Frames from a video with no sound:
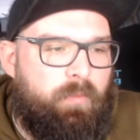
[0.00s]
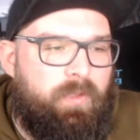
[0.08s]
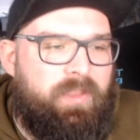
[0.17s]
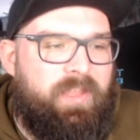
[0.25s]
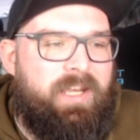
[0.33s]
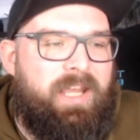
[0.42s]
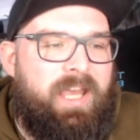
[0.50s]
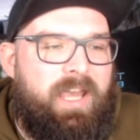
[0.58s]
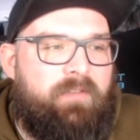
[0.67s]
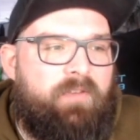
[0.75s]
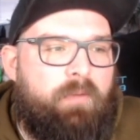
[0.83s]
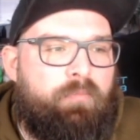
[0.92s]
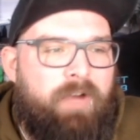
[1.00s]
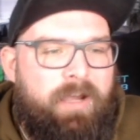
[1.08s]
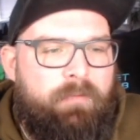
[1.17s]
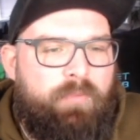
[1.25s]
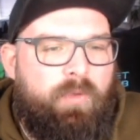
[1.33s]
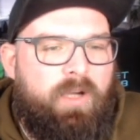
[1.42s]
then have
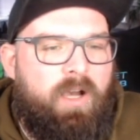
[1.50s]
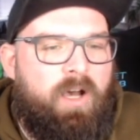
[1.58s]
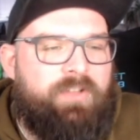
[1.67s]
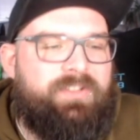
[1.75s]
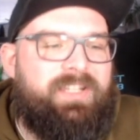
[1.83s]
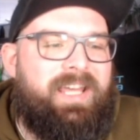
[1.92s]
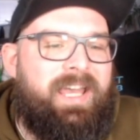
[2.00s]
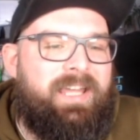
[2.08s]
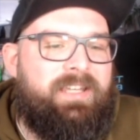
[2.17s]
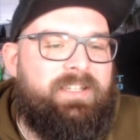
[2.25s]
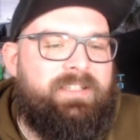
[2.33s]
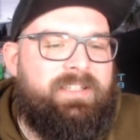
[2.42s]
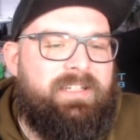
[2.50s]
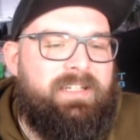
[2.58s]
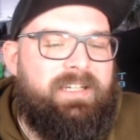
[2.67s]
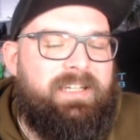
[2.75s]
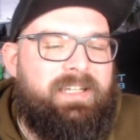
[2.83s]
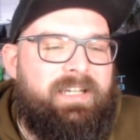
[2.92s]
Brambleghast, and
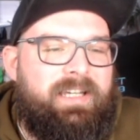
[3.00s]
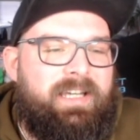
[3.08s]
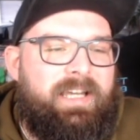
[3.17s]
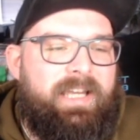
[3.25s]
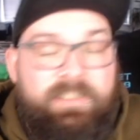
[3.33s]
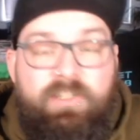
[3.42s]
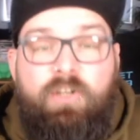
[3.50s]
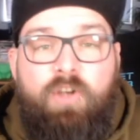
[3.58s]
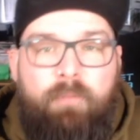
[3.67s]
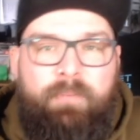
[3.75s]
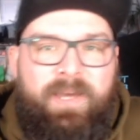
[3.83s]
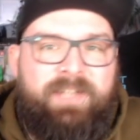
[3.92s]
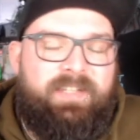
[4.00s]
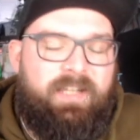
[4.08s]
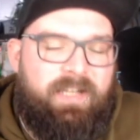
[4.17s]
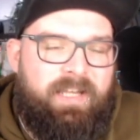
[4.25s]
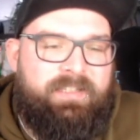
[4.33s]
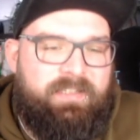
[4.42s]
it's a lot better.
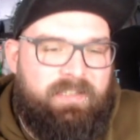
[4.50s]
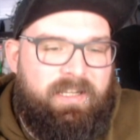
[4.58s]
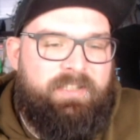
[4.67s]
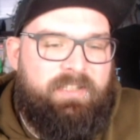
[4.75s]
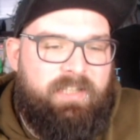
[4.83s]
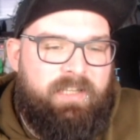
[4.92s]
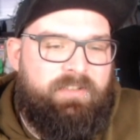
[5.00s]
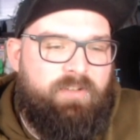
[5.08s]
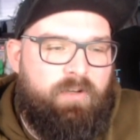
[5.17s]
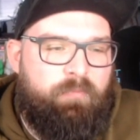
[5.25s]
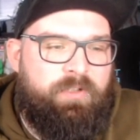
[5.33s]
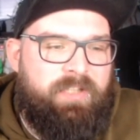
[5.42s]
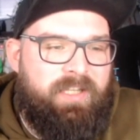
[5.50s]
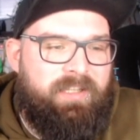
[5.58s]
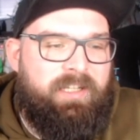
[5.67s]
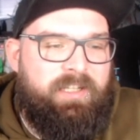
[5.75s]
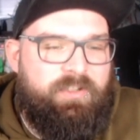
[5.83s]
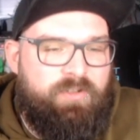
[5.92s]
Let's not pretend
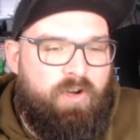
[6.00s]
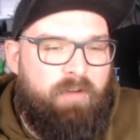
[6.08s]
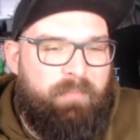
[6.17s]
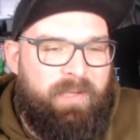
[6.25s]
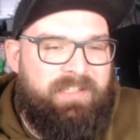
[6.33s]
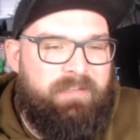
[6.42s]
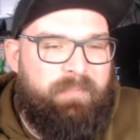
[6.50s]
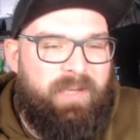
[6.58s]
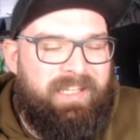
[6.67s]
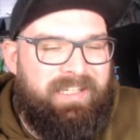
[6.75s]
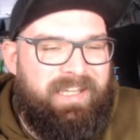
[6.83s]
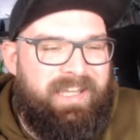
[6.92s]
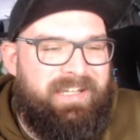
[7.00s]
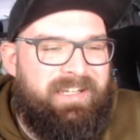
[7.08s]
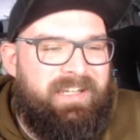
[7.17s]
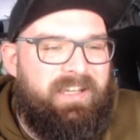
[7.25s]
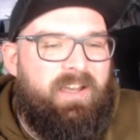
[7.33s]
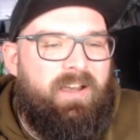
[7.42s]
that it's not better. But again...
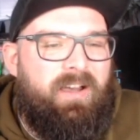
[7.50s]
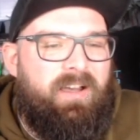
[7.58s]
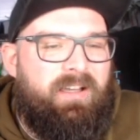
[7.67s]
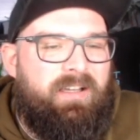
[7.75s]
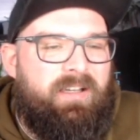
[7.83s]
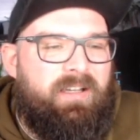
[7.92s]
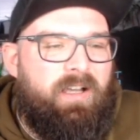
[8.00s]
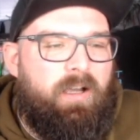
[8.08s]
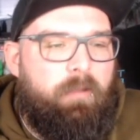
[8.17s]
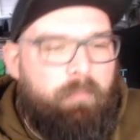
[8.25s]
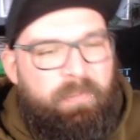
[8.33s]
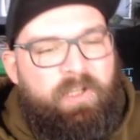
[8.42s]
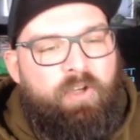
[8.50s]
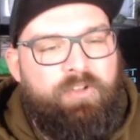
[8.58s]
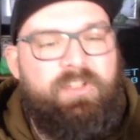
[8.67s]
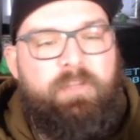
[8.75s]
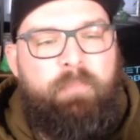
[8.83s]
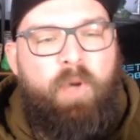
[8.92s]
because
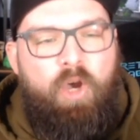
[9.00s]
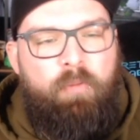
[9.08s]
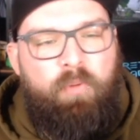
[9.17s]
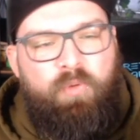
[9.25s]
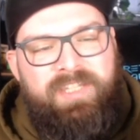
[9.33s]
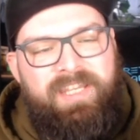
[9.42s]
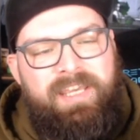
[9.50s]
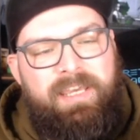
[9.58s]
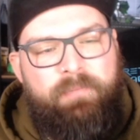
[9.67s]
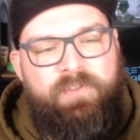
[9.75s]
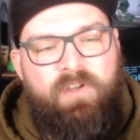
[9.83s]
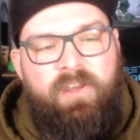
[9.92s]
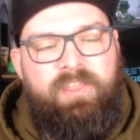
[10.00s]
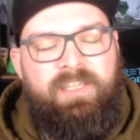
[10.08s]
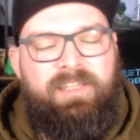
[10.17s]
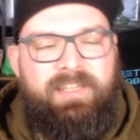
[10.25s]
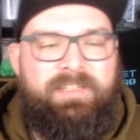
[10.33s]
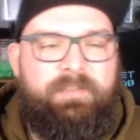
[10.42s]
of the purple tips, I
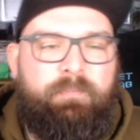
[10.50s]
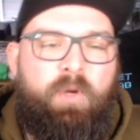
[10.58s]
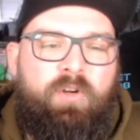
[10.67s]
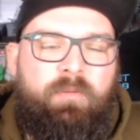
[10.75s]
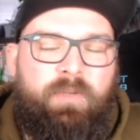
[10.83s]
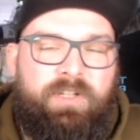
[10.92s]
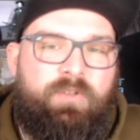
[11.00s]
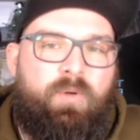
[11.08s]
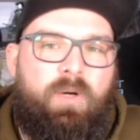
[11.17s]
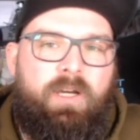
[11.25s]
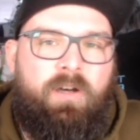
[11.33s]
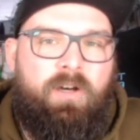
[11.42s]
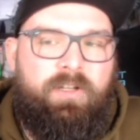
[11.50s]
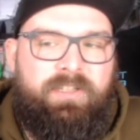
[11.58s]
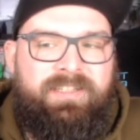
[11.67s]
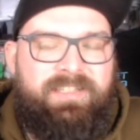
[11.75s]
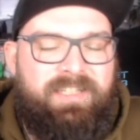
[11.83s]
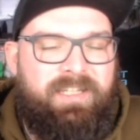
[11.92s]
think this Pokemon is quite hard to
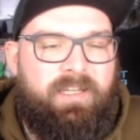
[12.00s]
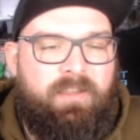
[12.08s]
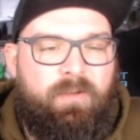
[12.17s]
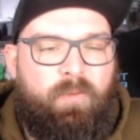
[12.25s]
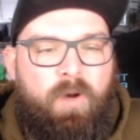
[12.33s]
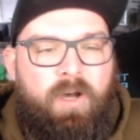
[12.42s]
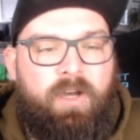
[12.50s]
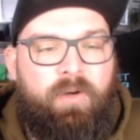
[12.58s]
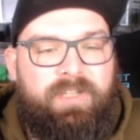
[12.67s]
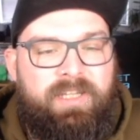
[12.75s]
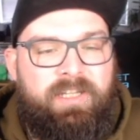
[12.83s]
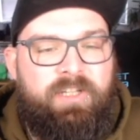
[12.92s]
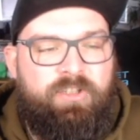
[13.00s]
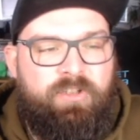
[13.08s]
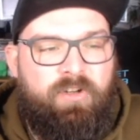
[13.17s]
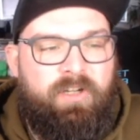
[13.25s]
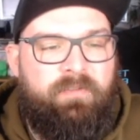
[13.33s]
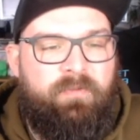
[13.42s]
see in the wild in its
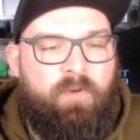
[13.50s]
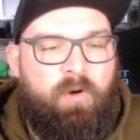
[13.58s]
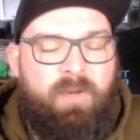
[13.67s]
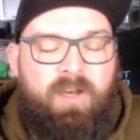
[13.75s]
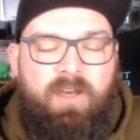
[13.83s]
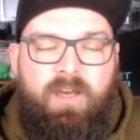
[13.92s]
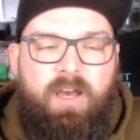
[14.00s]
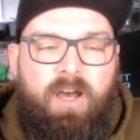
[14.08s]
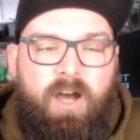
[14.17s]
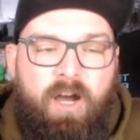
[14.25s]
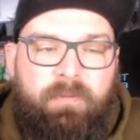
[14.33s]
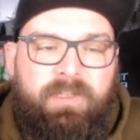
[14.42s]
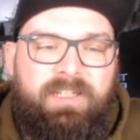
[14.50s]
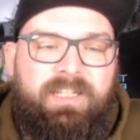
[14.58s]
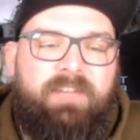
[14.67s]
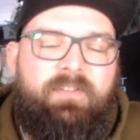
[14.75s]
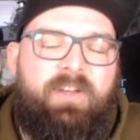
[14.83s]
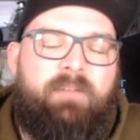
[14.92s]
shiny form. I'm going to
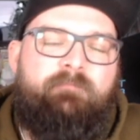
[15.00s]
give it...